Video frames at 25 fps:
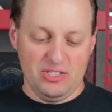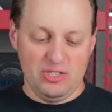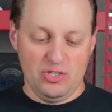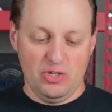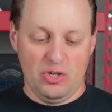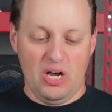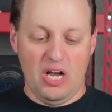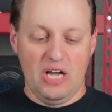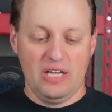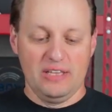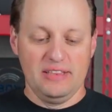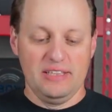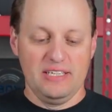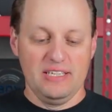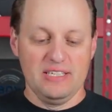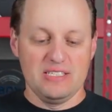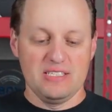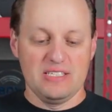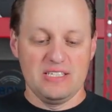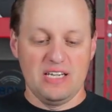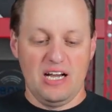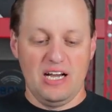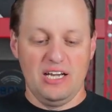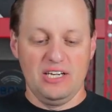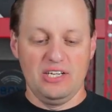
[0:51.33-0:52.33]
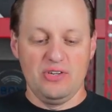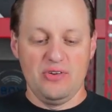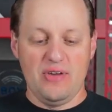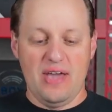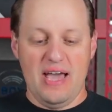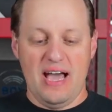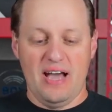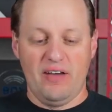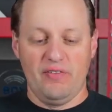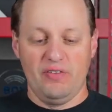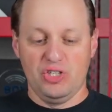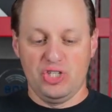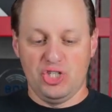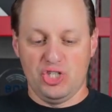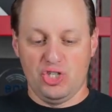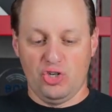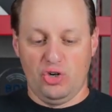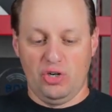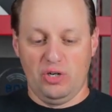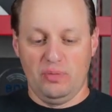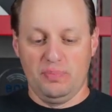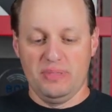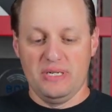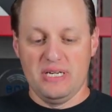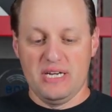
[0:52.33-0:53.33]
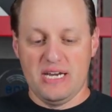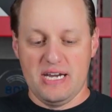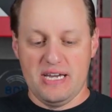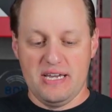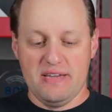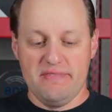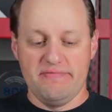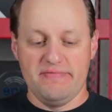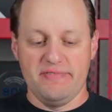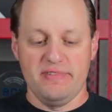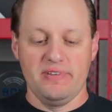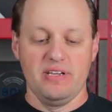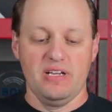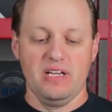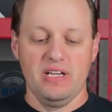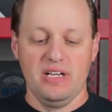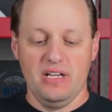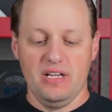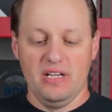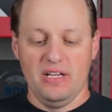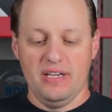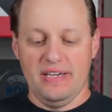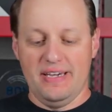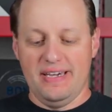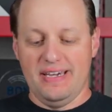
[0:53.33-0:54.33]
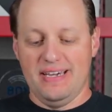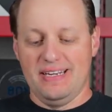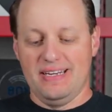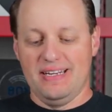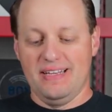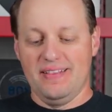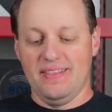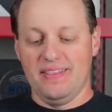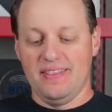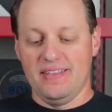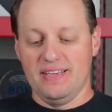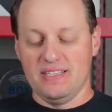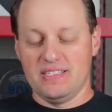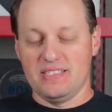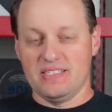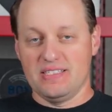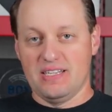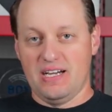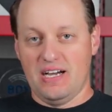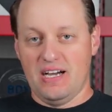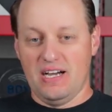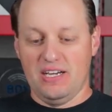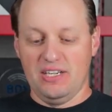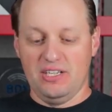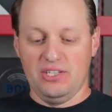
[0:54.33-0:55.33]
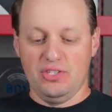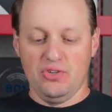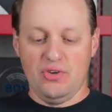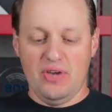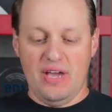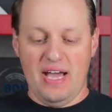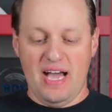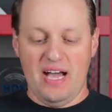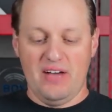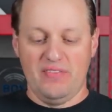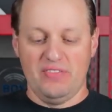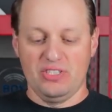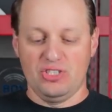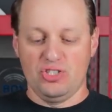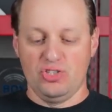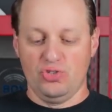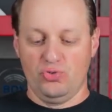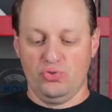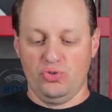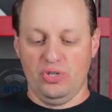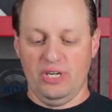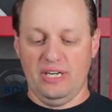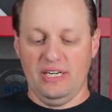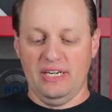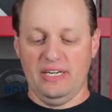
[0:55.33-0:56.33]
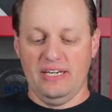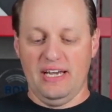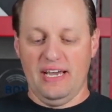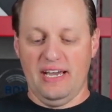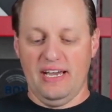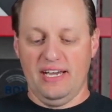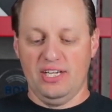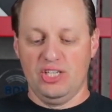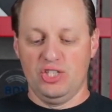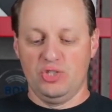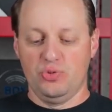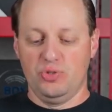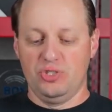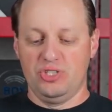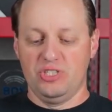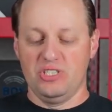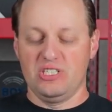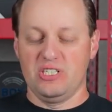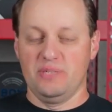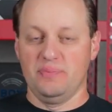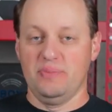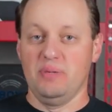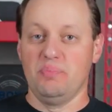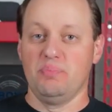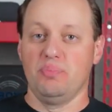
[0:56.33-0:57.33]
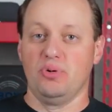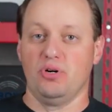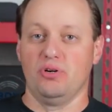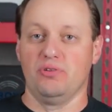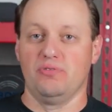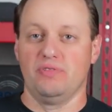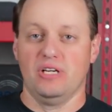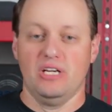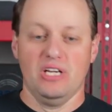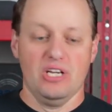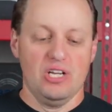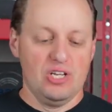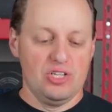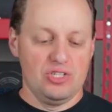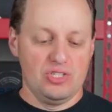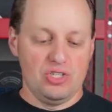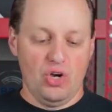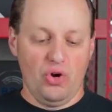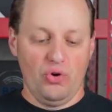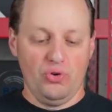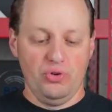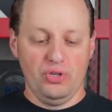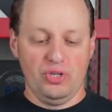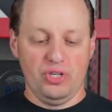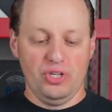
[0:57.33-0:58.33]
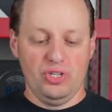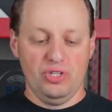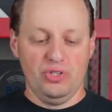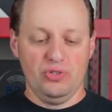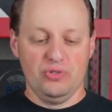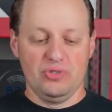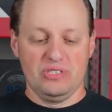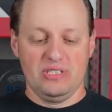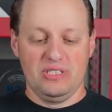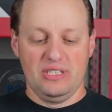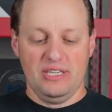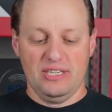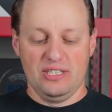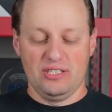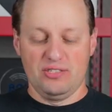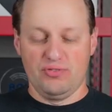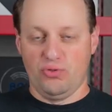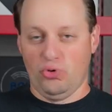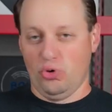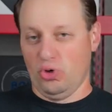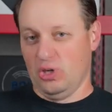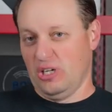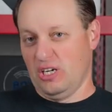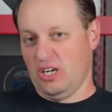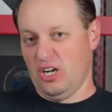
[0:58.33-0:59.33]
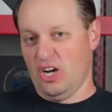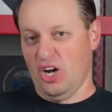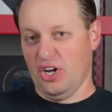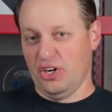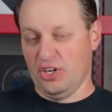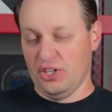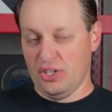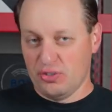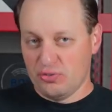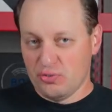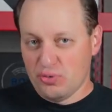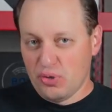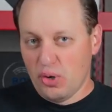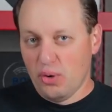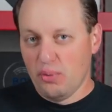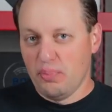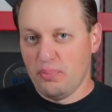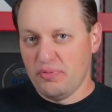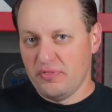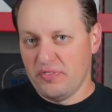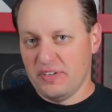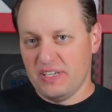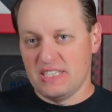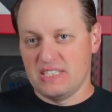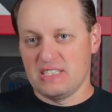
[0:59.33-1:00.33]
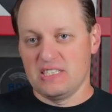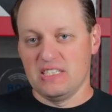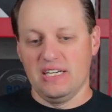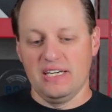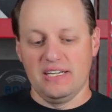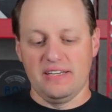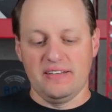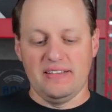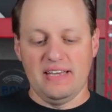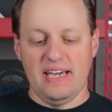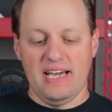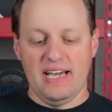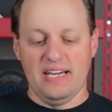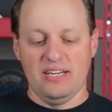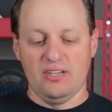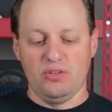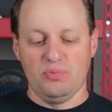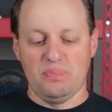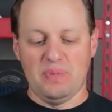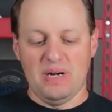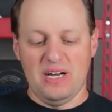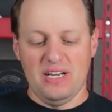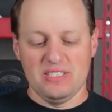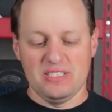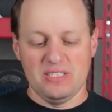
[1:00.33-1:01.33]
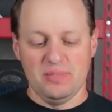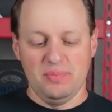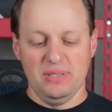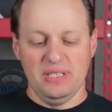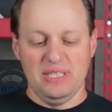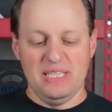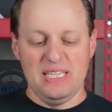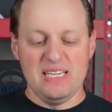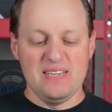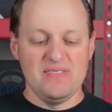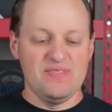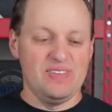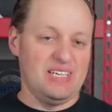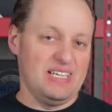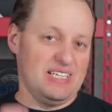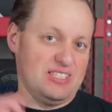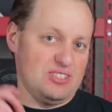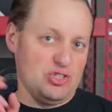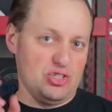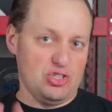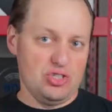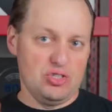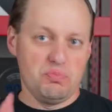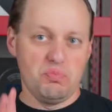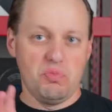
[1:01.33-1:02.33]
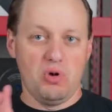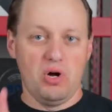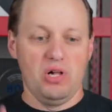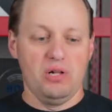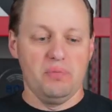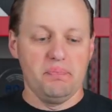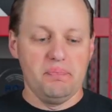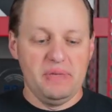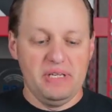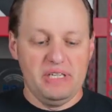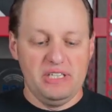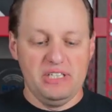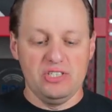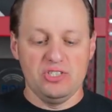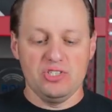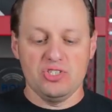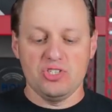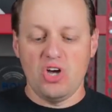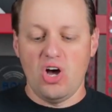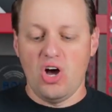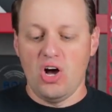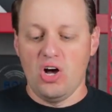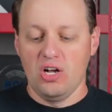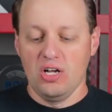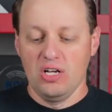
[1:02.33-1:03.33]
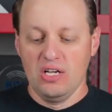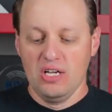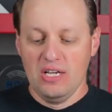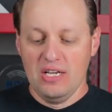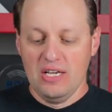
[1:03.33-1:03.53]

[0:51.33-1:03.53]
So on this side, you have a sharp knife, and on this side, you have a serrated edge, which is going to be perfect. So you can use this for like cutting rope, things like that, possibly even as a small mini saw.